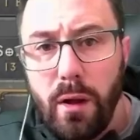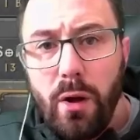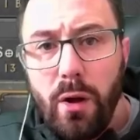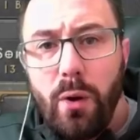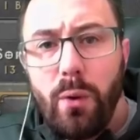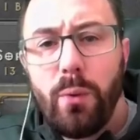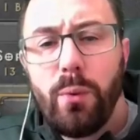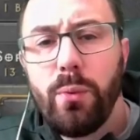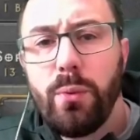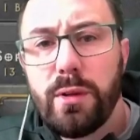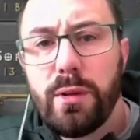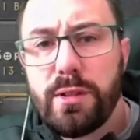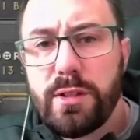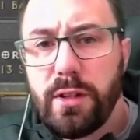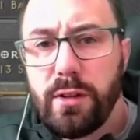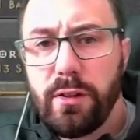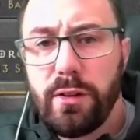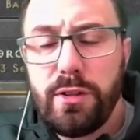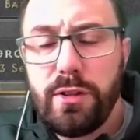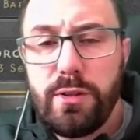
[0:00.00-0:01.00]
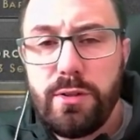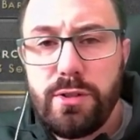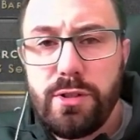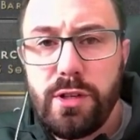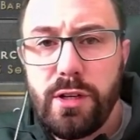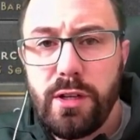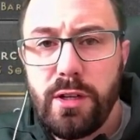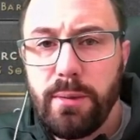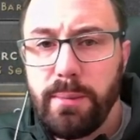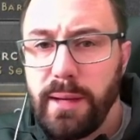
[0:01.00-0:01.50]
What's going on
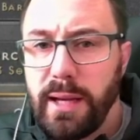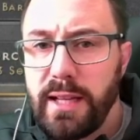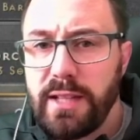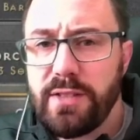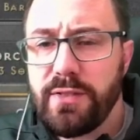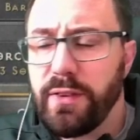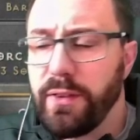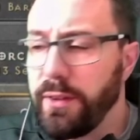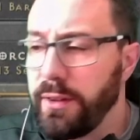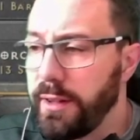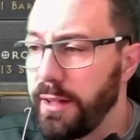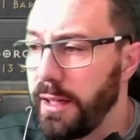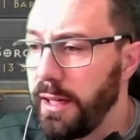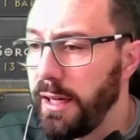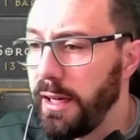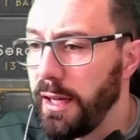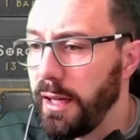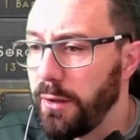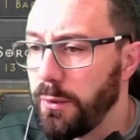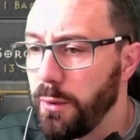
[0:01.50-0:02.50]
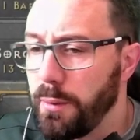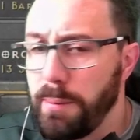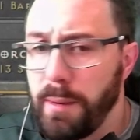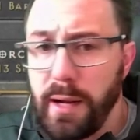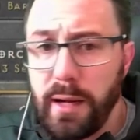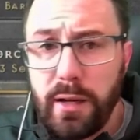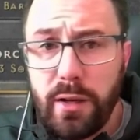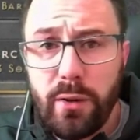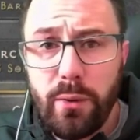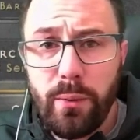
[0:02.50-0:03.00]
YouTube? It's Filthy and we're
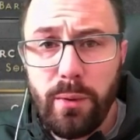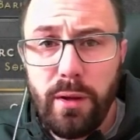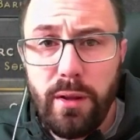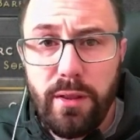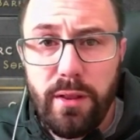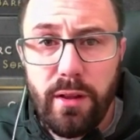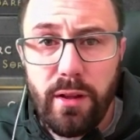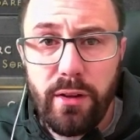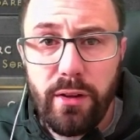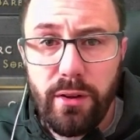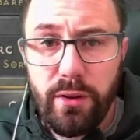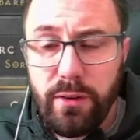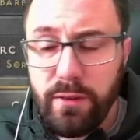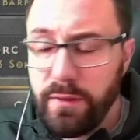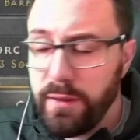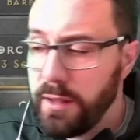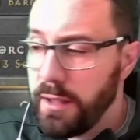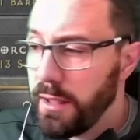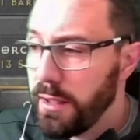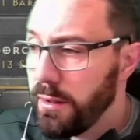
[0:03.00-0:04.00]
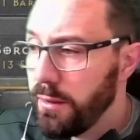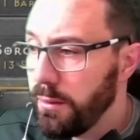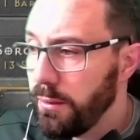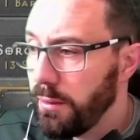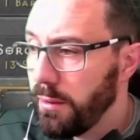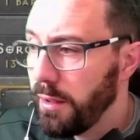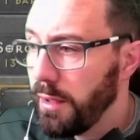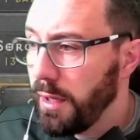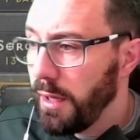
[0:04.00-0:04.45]
back with another video.